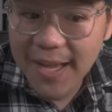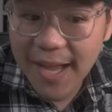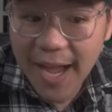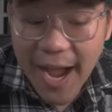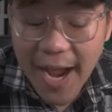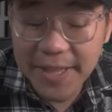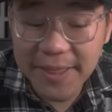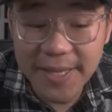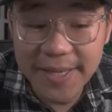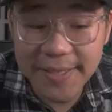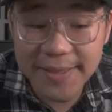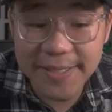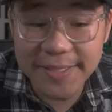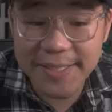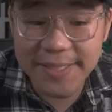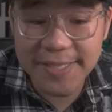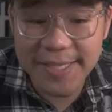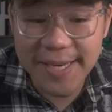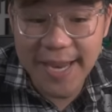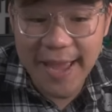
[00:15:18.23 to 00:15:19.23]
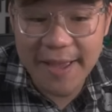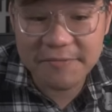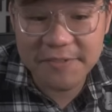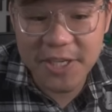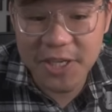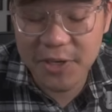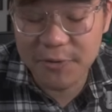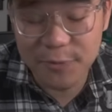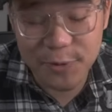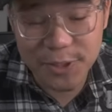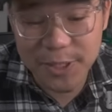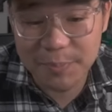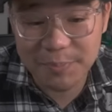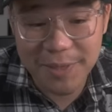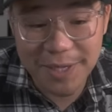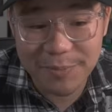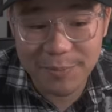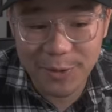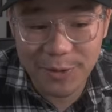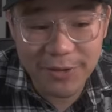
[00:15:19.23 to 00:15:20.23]
I think this is an F tier for some
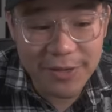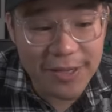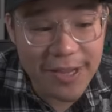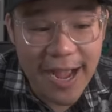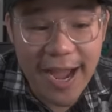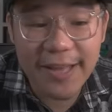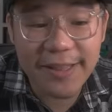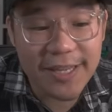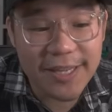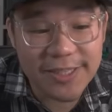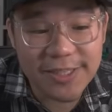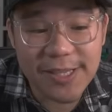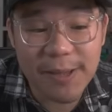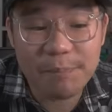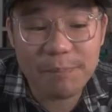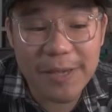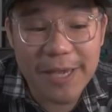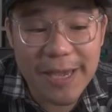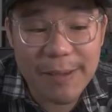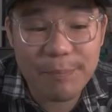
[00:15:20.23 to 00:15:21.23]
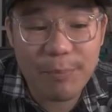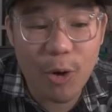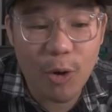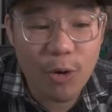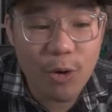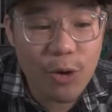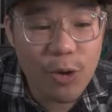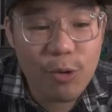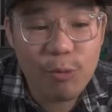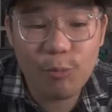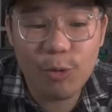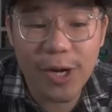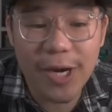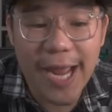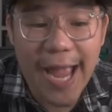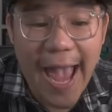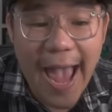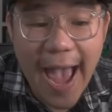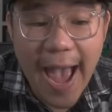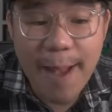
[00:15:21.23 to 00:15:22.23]
people. I think some people would
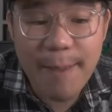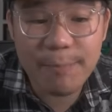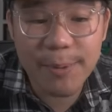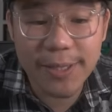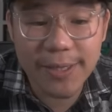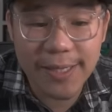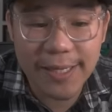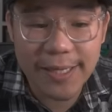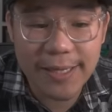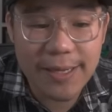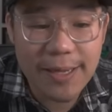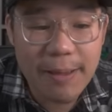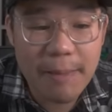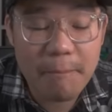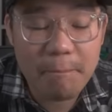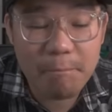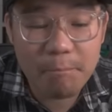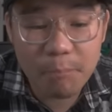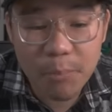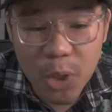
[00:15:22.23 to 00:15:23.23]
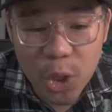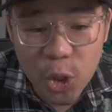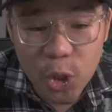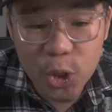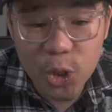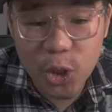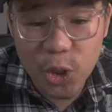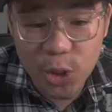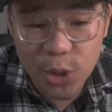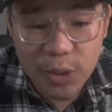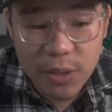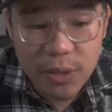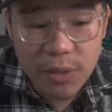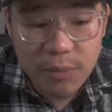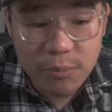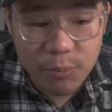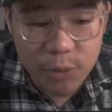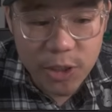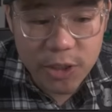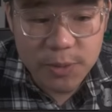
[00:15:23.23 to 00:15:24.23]
happily murder
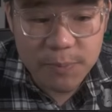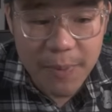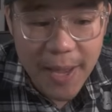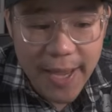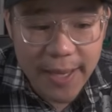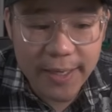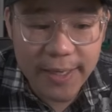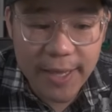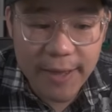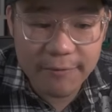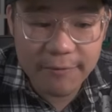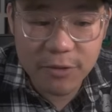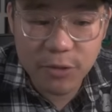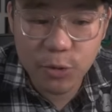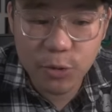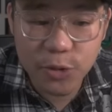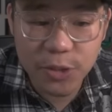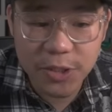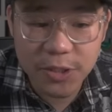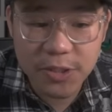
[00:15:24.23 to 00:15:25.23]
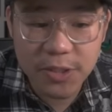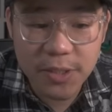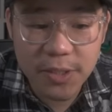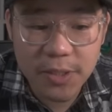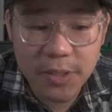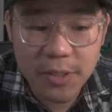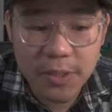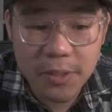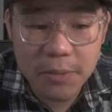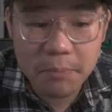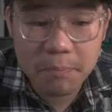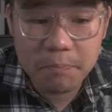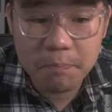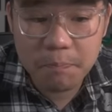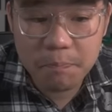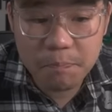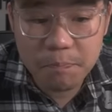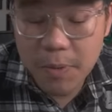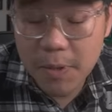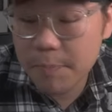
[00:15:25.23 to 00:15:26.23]
Prismatic Evolutions.
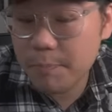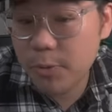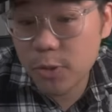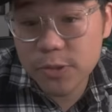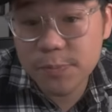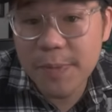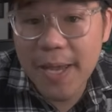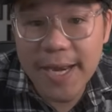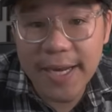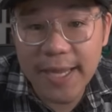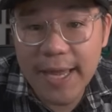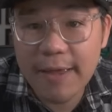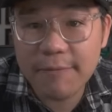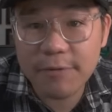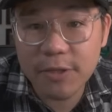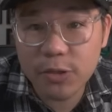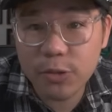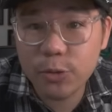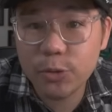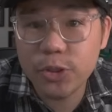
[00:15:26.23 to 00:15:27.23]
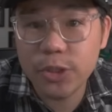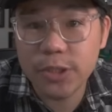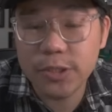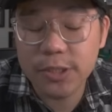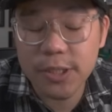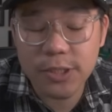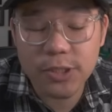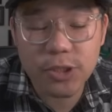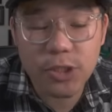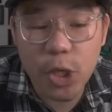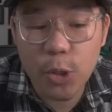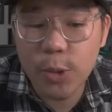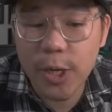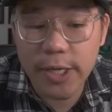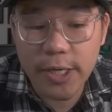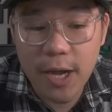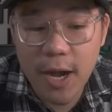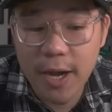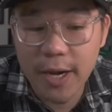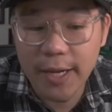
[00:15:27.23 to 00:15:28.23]
But Prismatic Evolutions is so
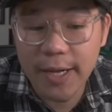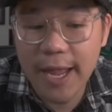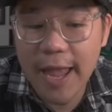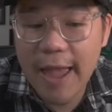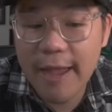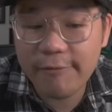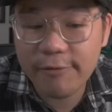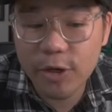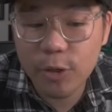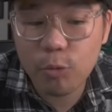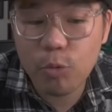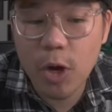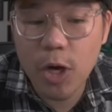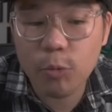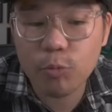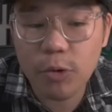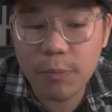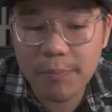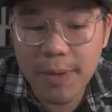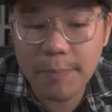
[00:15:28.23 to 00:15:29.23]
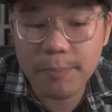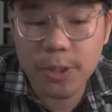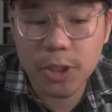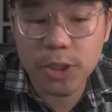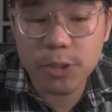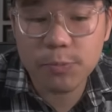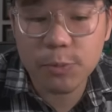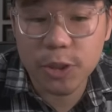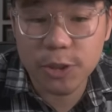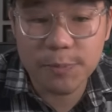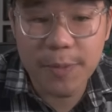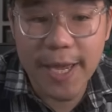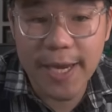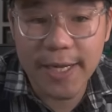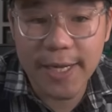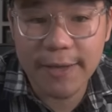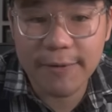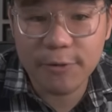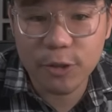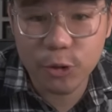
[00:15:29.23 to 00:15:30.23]
iconic. Everyone remembers
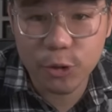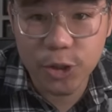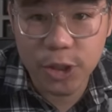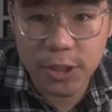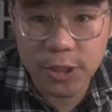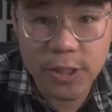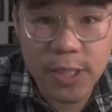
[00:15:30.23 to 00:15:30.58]
Prismatic Evolution.